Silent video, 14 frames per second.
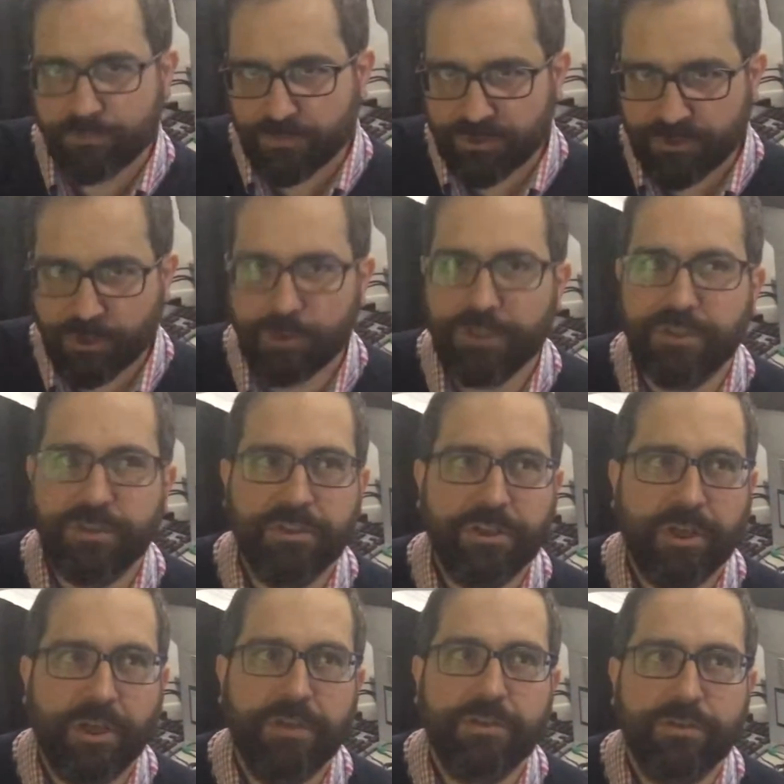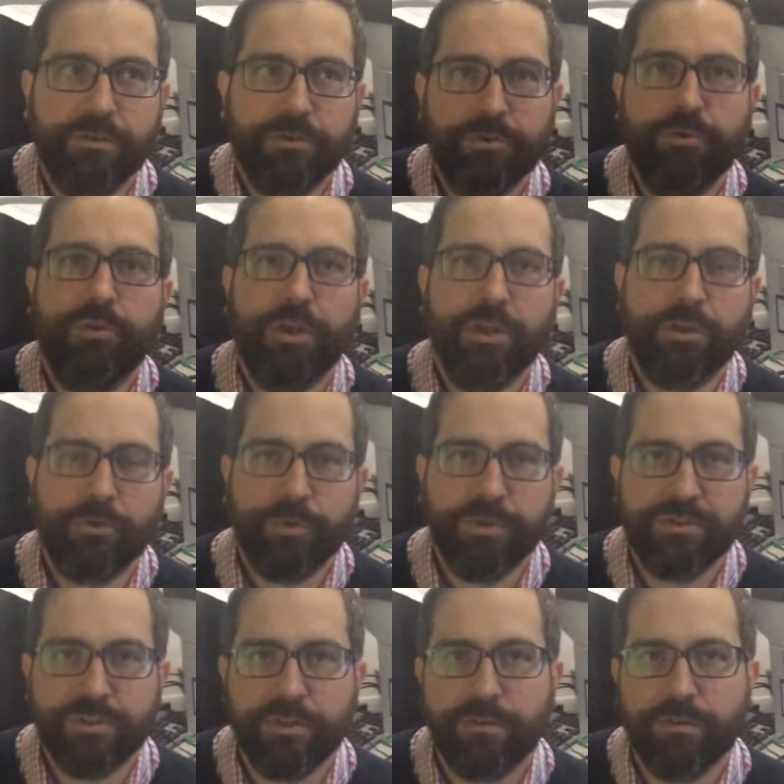solely dedicated to
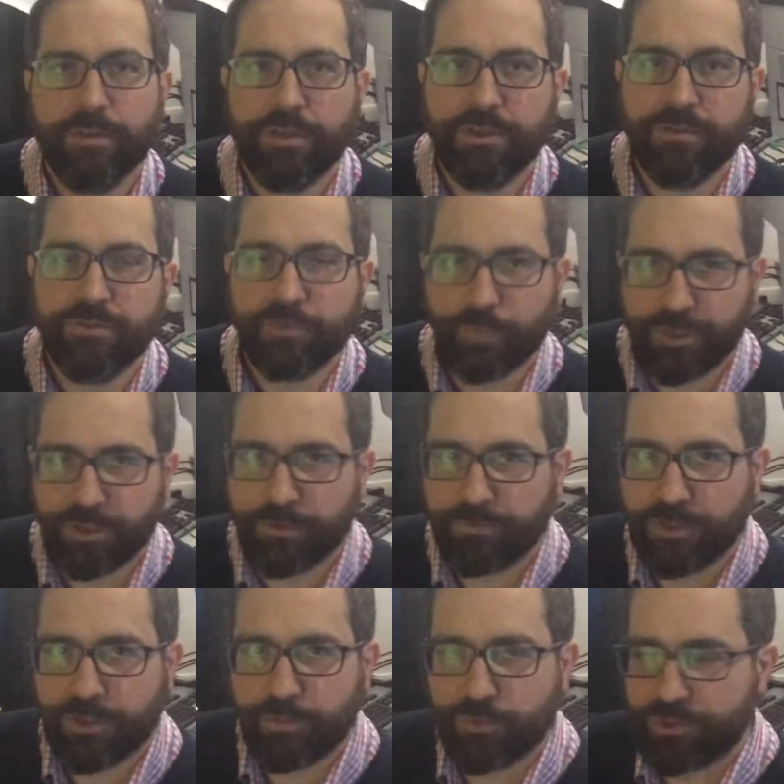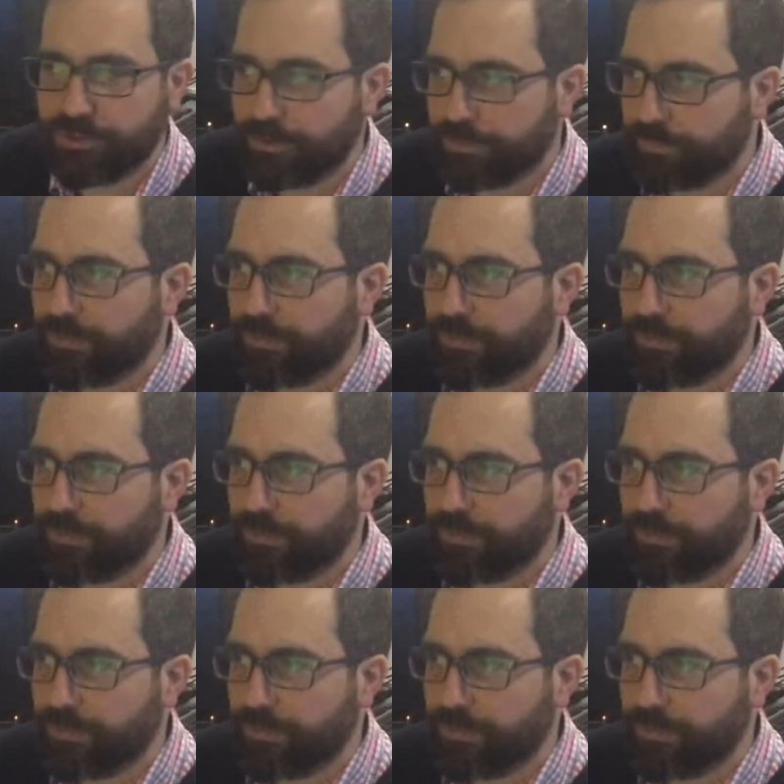increasing the speed of the imaging,